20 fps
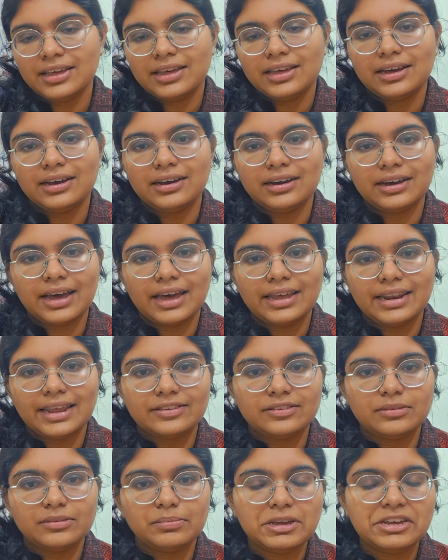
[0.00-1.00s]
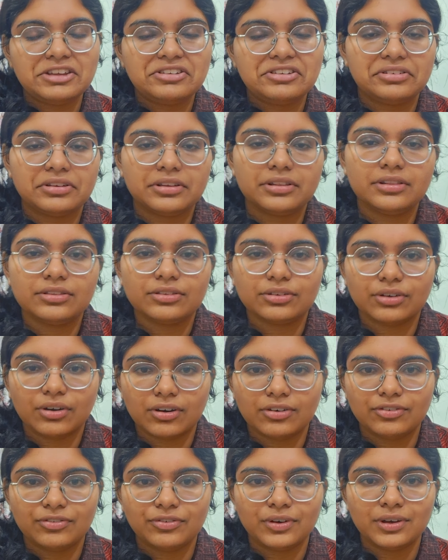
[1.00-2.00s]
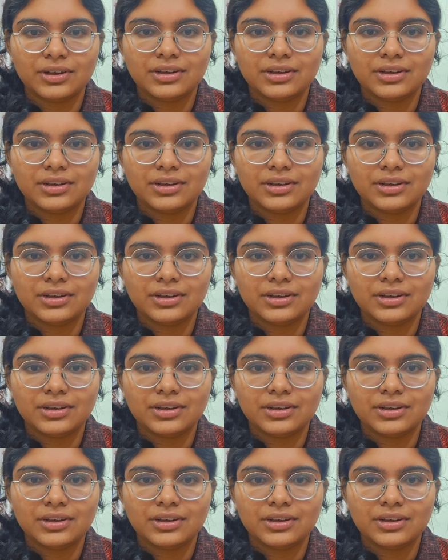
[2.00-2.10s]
an experience of